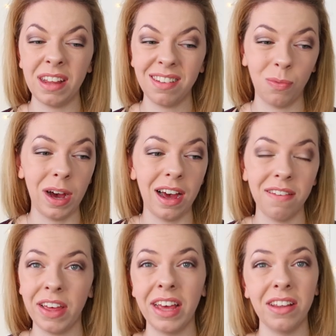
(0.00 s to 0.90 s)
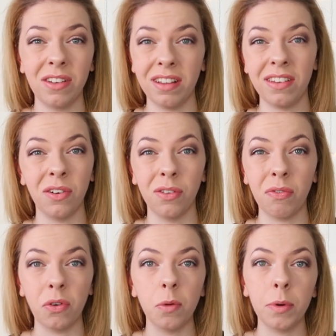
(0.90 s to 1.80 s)
Best way I think is to sit on the
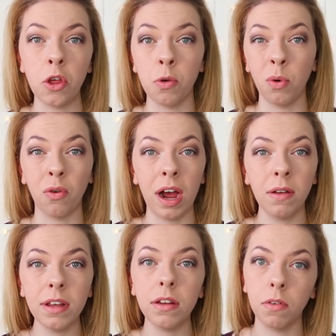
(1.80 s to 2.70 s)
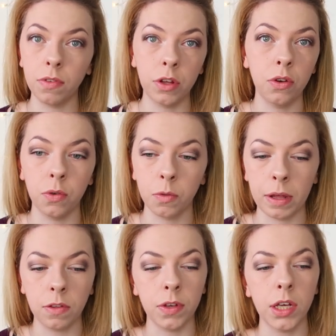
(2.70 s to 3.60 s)
floor because you're more grounded. Obviously, you do what's
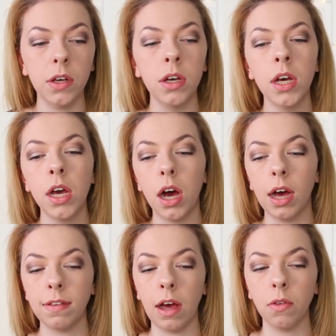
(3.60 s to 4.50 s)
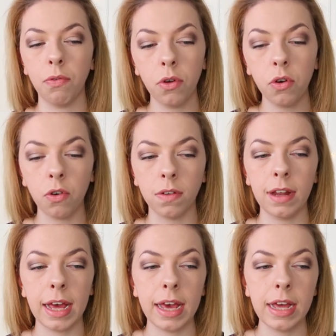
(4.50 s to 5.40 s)
best for you. I sat on the floor
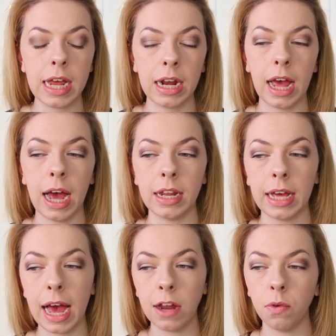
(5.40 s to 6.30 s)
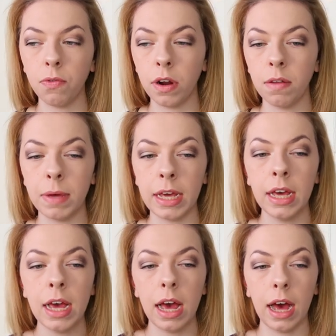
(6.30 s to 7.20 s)
cross legged and I had a candle in front of
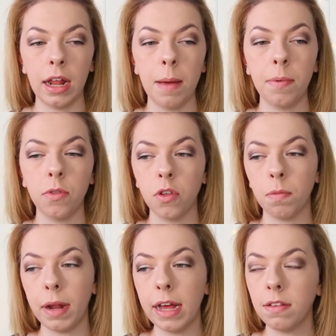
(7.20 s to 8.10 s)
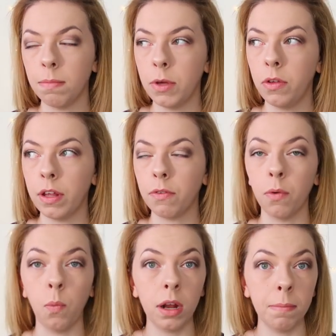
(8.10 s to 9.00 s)
me and I just played some music
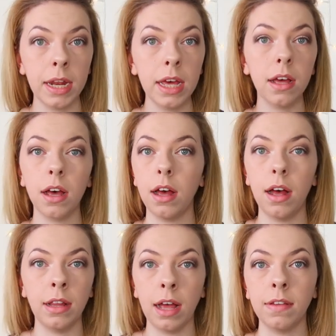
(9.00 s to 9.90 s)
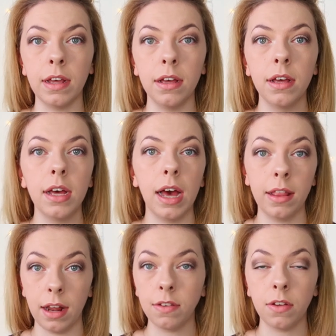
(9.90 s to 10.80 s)
for one minute and that's it
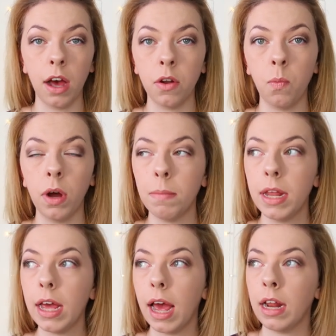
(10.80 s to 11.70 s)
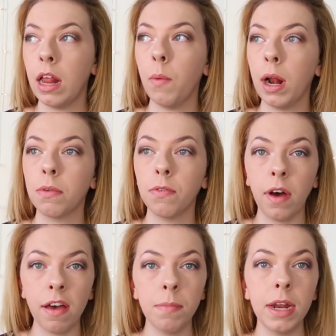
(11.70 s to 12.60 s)
and then I started on one minute and then I went up to
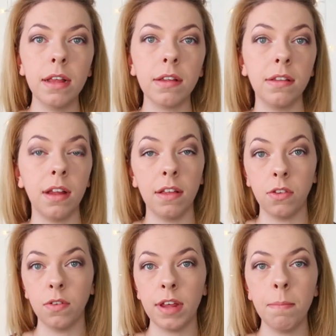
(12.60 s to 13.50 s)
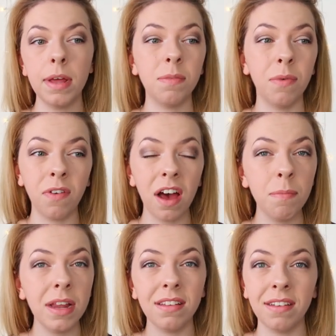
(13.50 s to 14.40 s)
five minutes and sometimes I do 10 minutes, but
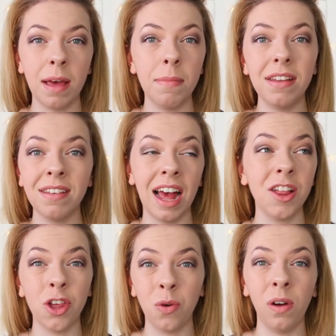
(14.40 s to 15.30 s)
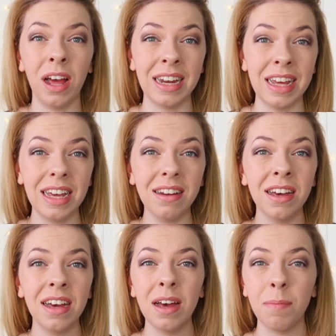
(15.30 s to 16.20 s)
five minutes to 10 minutes is actually all I need
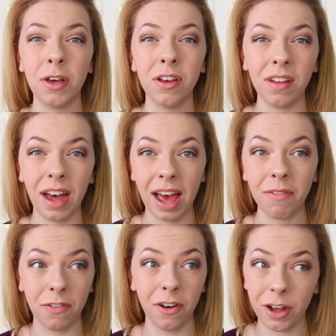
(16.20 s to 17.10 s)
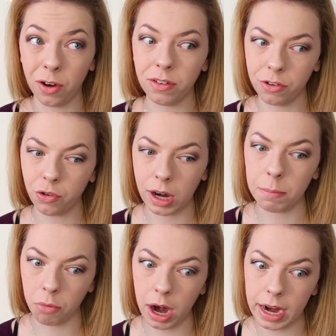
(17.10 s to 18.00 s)
because I have a very
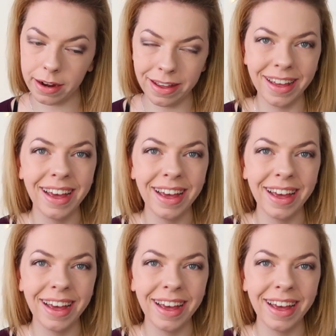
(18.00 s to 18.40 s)
concentrated brain.